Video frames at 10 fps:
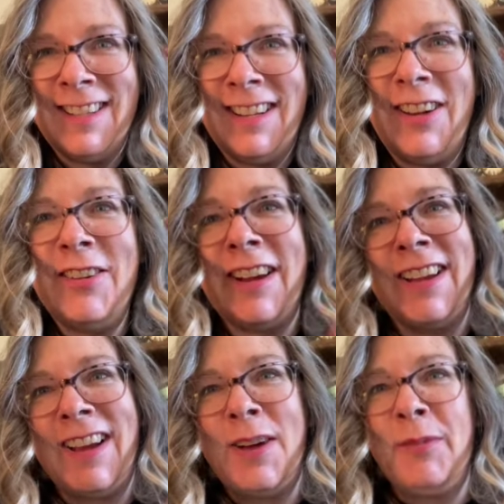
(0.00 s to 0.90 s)

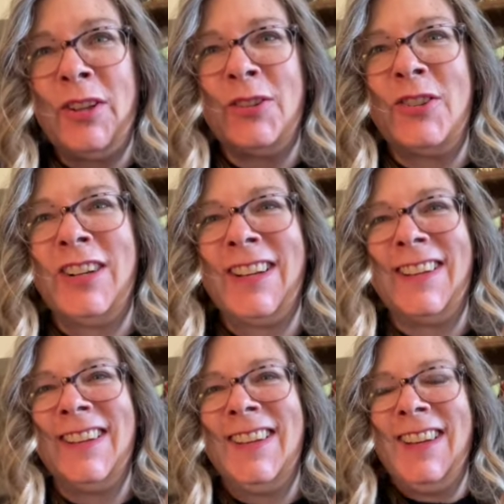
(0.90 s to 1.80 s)
Okay, I'm a little crooked.
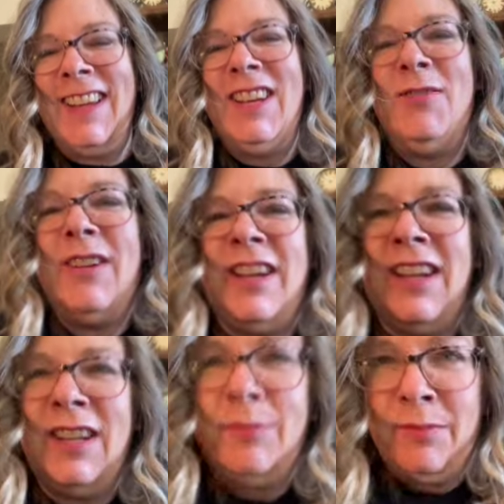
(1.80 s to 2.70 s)
Anyway,
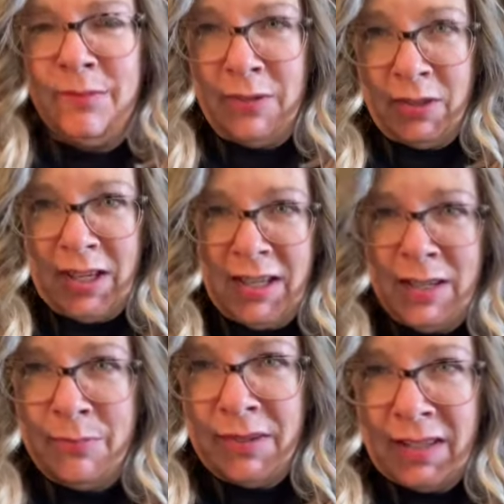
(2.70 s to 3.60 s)
and I'm looking
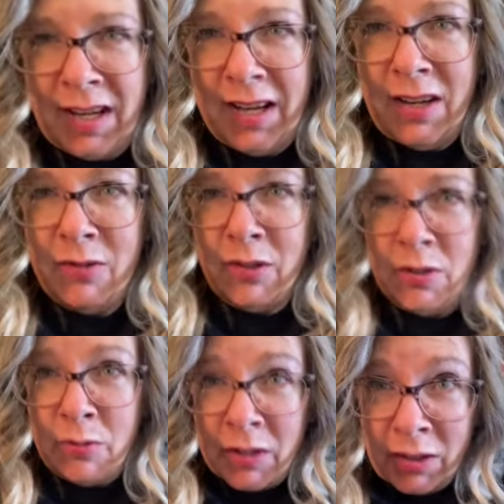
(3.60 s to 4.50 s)
up and I don't know
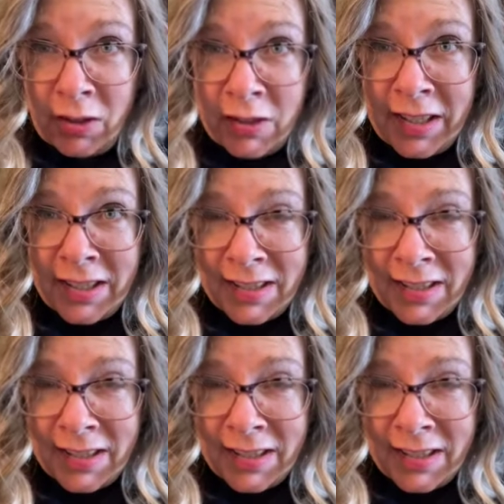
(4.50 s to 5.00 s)
where to look